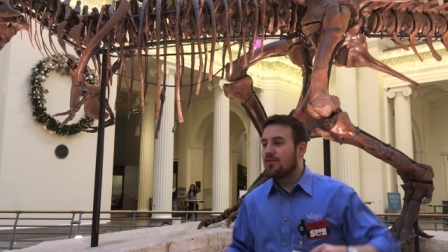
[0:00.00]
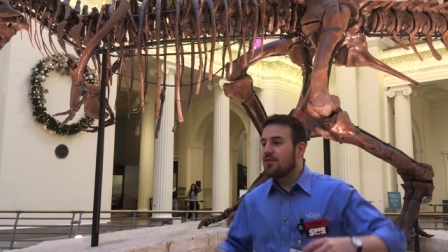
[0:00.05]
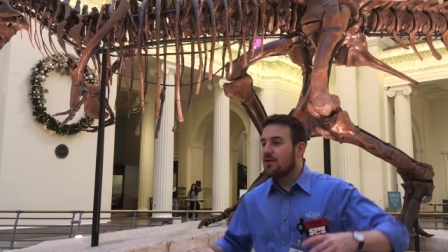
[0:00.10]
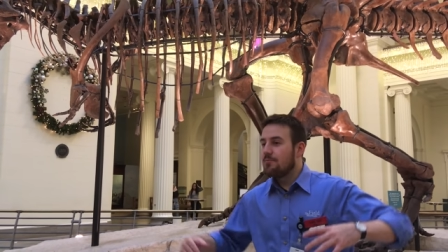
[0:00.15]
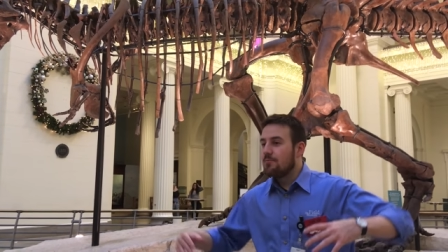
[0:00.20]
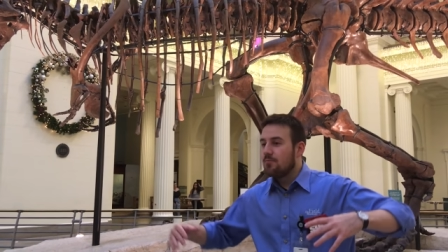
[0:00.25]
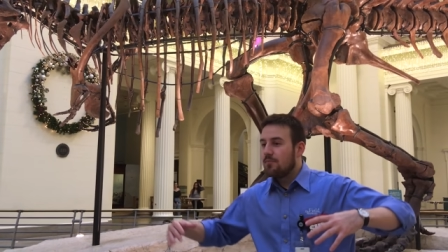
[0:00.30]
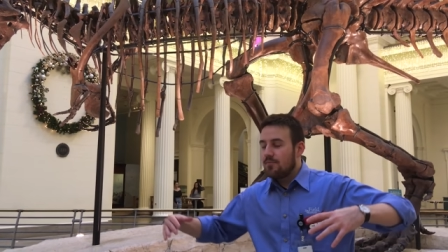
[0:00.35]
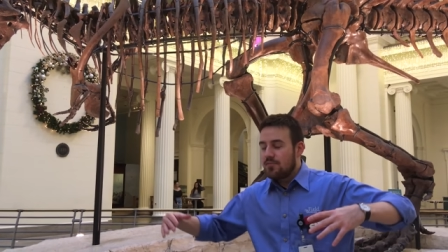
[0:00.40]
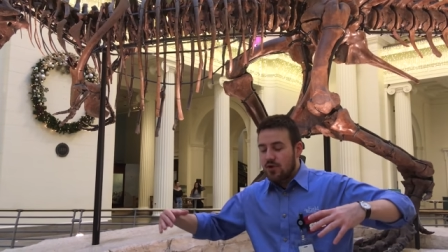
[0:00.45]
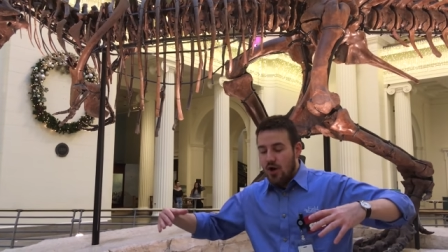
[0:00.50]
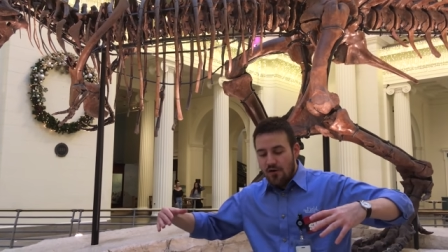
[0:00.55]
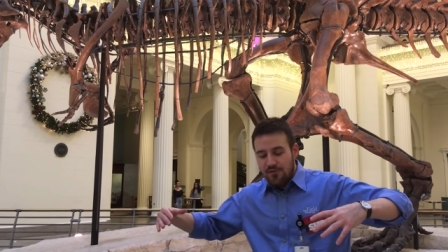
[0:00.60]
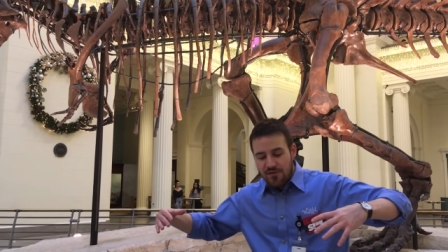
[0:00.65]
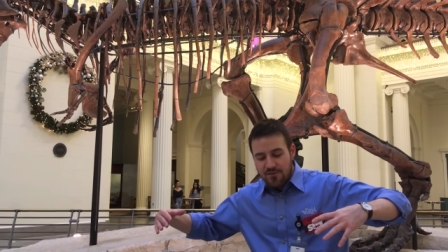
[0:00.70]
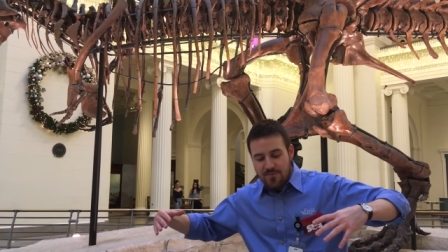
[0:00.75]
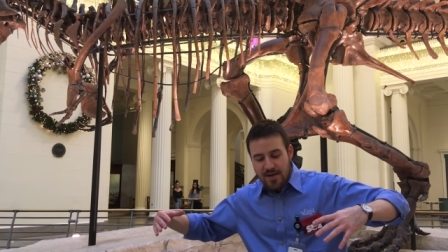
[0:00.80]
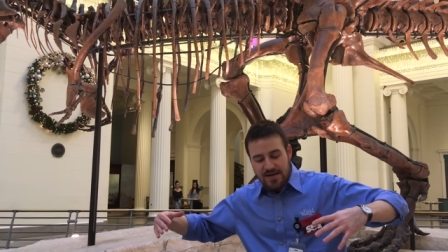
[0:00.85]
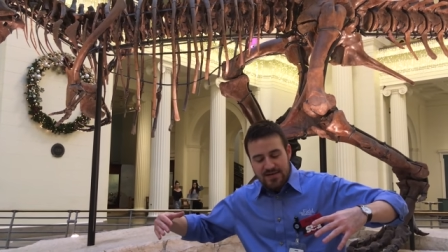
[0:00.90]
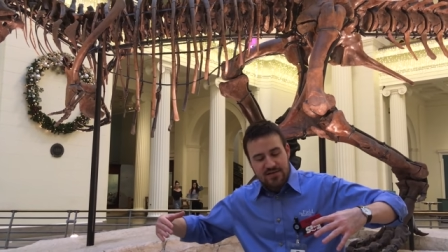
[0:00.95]
The
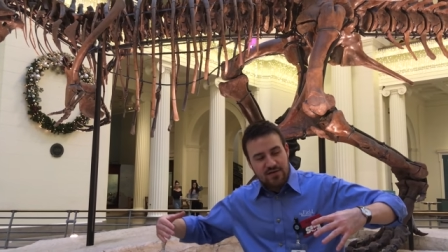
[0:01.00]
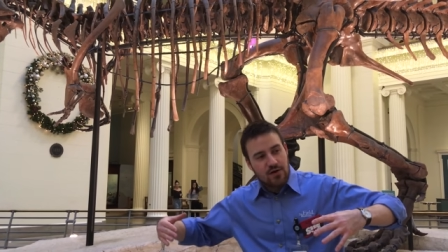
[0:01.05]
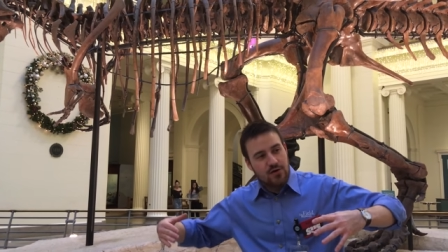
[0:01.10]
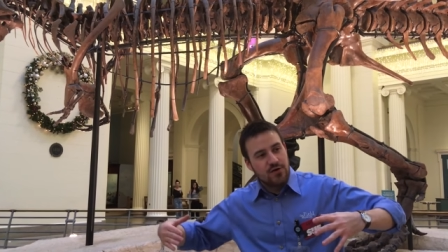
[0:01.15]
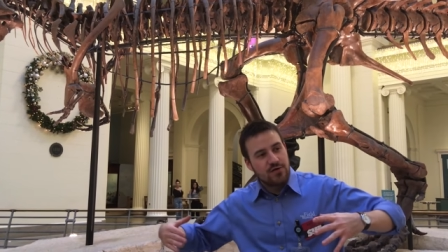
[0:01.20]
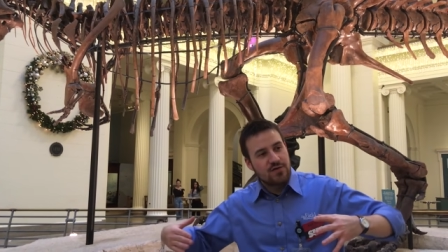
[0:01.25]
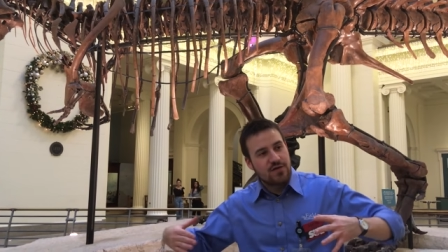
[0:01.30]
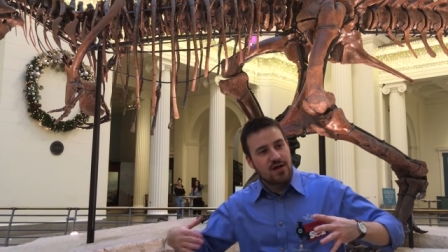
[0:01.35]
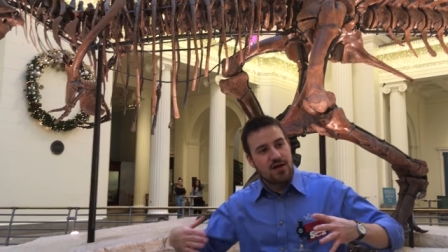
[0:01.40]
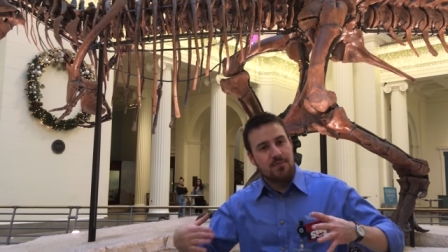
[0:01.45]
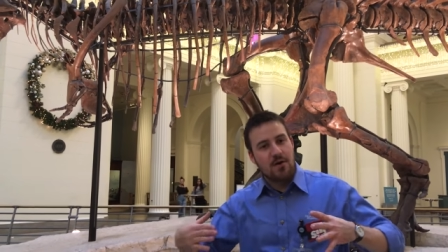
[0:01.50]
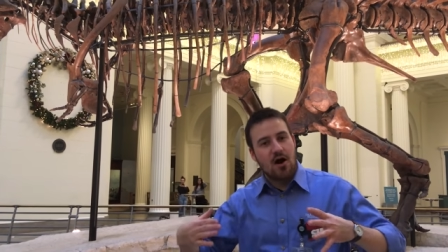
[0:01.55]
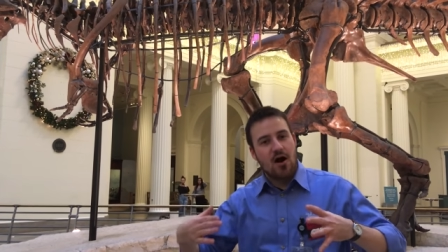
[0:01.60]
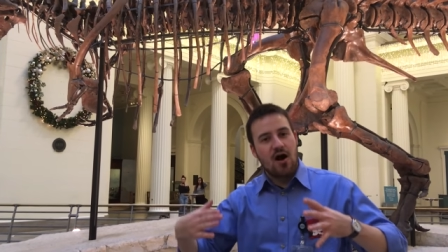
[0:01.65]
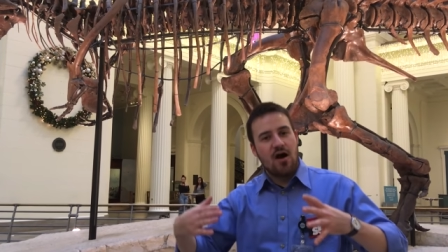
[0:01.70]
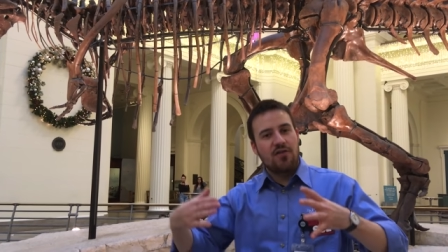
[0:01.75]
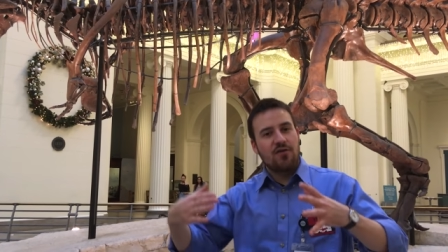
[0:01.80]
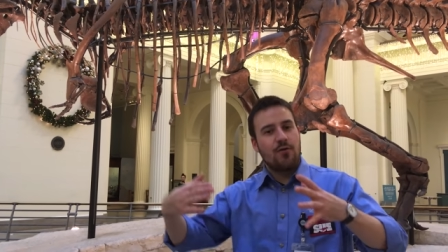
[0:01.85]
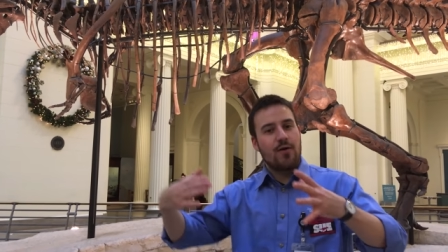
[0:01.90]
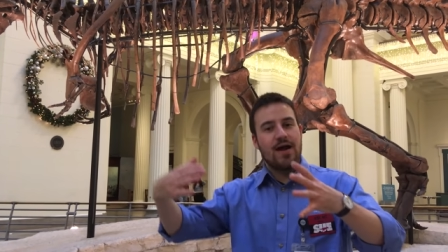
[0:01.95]
Gulf of Mexico used to come
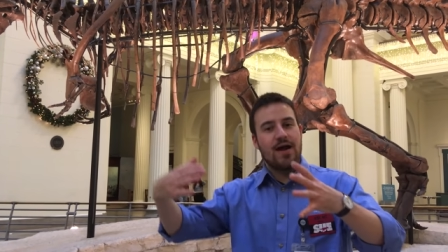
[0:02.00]
all the